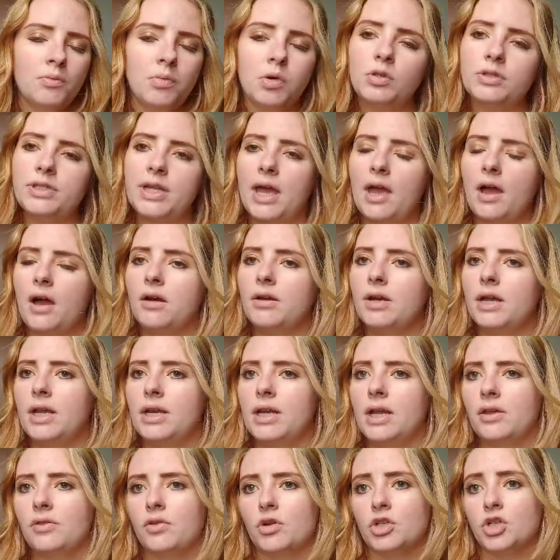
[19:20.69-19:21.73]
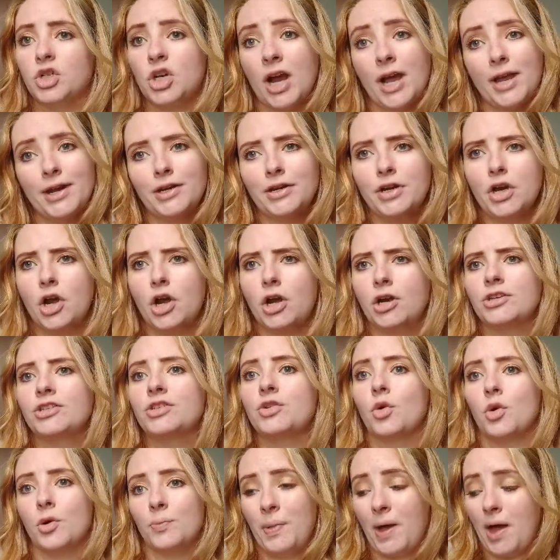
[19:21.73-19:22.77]
pull down and either try to
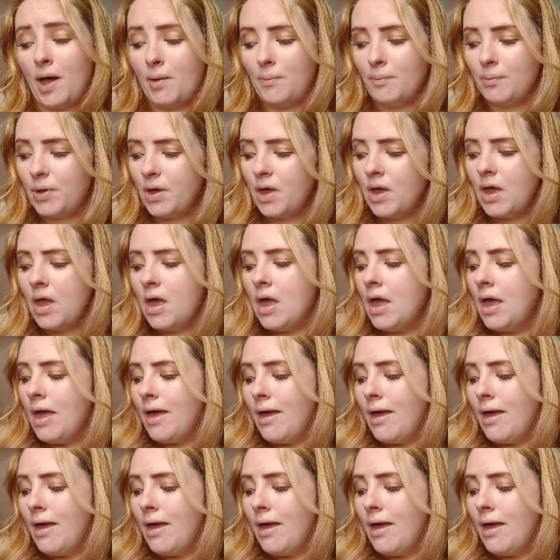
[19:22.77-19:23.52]
nurse or pump.